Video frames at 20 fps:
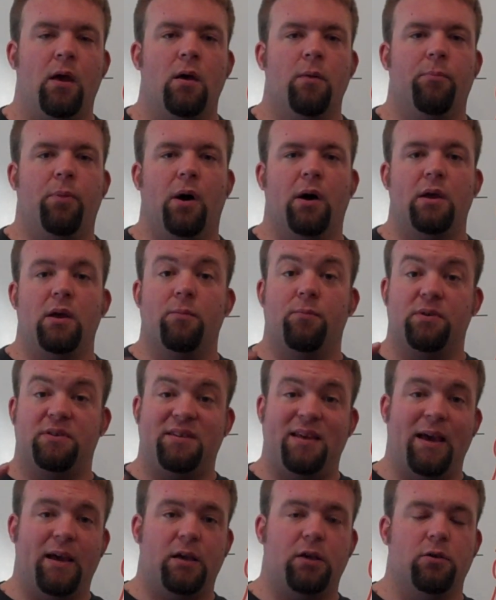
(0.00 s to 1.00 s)
But in
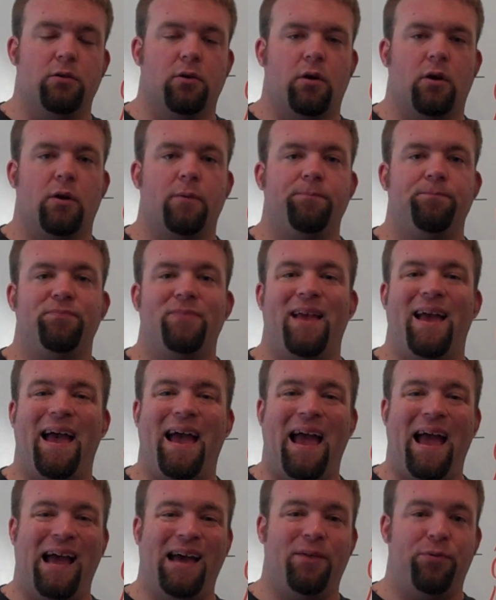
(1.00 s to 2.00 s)
particular,
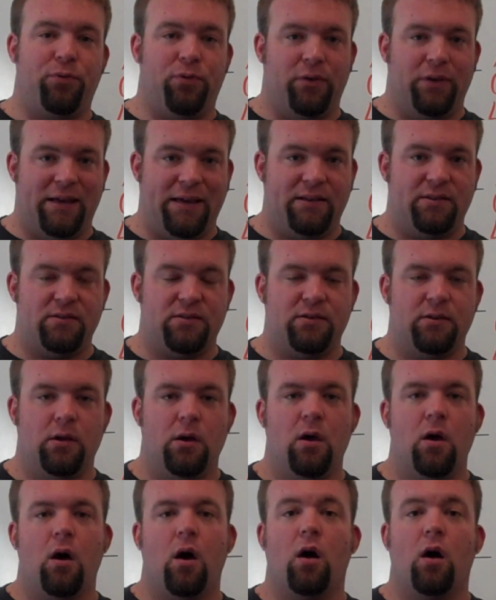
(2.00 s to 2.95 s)
athletes